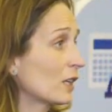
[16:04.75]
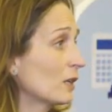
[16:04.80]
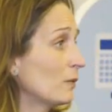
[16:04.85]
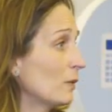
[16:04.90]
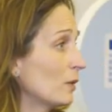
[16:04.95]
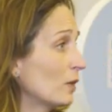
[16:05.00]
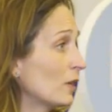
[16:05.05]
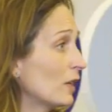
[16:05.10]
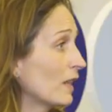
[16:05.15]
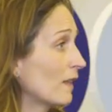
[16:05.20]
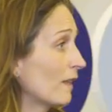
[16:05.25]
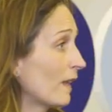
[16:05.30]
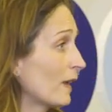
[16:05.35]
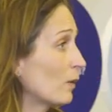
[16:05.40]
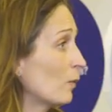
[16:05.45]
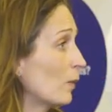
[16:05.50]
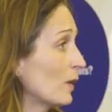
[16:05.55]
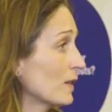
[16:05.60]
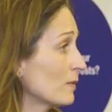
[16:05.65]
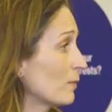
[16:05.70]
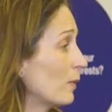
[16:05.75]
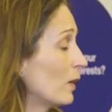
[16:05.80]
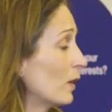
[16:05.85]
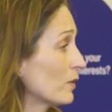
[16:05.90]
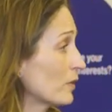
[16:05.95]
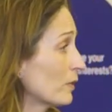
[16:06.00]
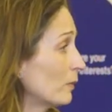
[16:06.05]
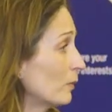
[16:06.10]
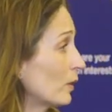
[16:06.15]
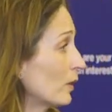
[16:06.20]
community like West
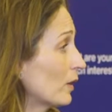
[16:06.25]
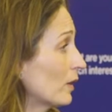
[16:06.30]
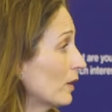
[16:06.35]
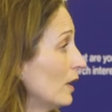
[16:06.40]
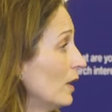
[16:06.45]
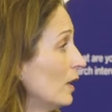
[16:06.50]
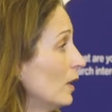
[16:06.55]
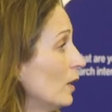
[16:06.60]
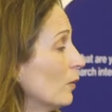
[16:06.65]
Baltimore,